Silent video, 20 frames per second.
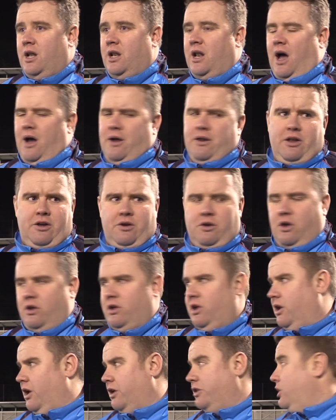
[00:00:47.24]
No,
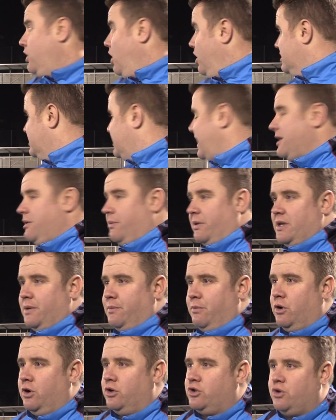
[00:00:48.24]
you can't say that we
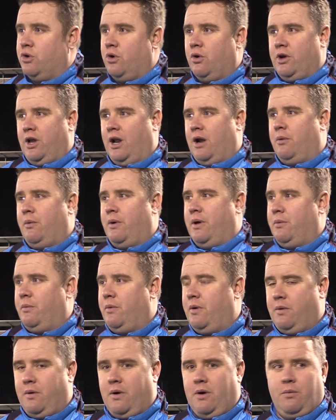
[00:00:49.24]
didn't want to draw. We
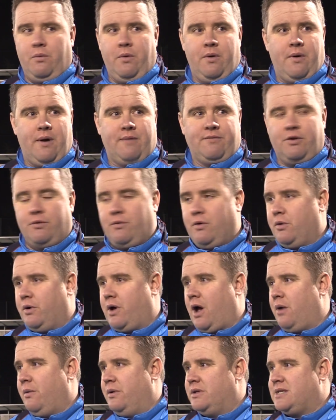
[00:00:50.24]
were having a real
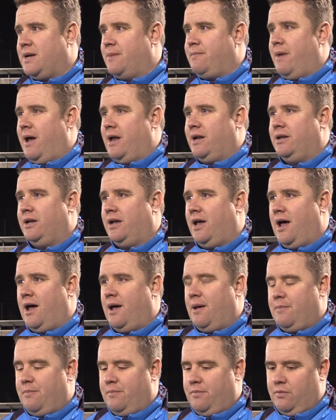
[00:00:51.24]
go with 10 men.
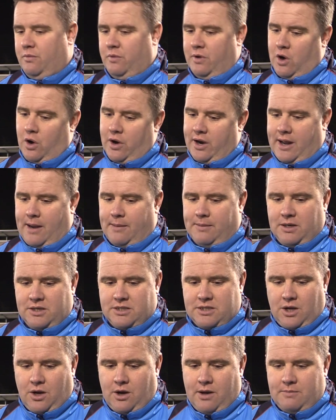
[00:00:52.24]
We got in a couple
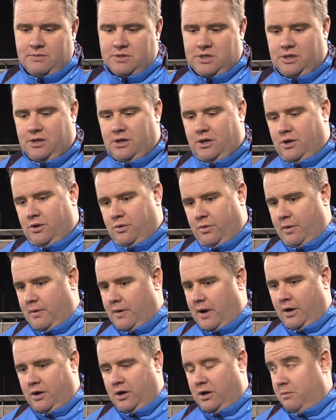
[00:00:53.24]
of times, and we were
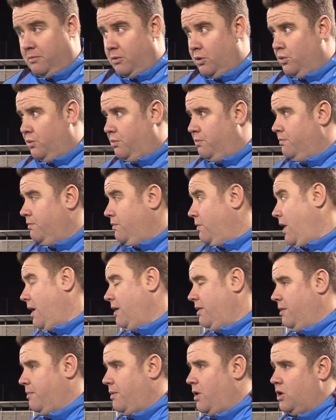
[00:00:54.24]
loading
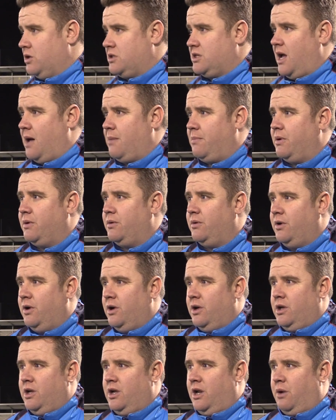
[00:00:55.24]
the box up, and
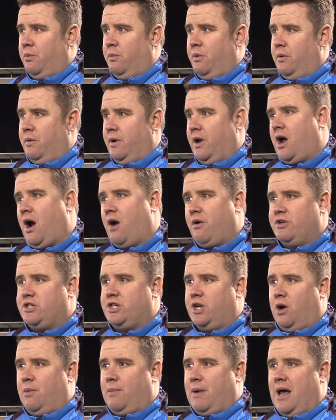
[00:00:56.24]
we were
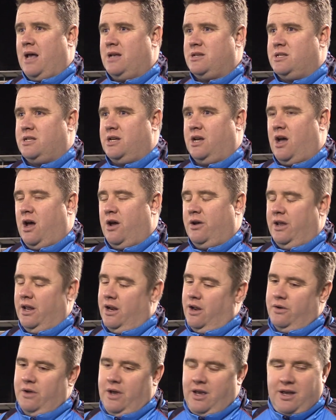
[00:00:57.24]
encouraging our players to go.
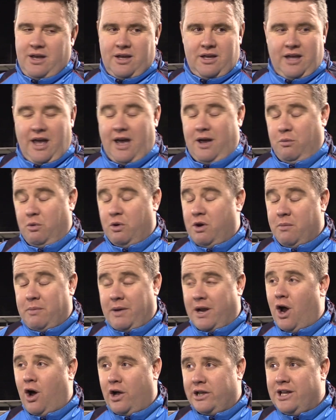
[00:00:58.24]
Yeah, it wouldn't have
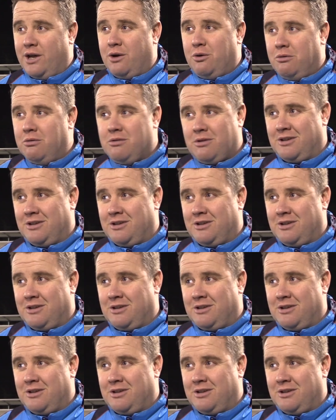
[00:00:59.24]
been ideal.